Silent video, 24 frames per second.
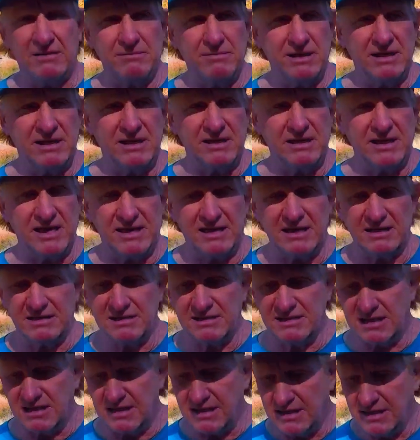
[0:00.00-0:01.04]
meaning that it's
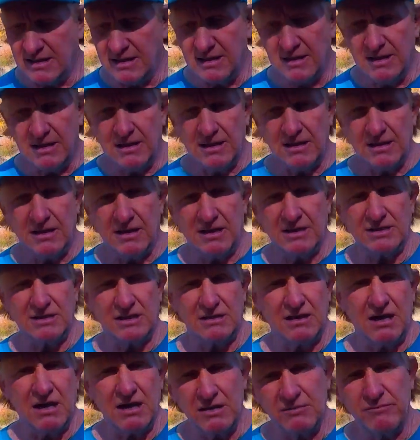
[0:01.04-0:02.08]
along a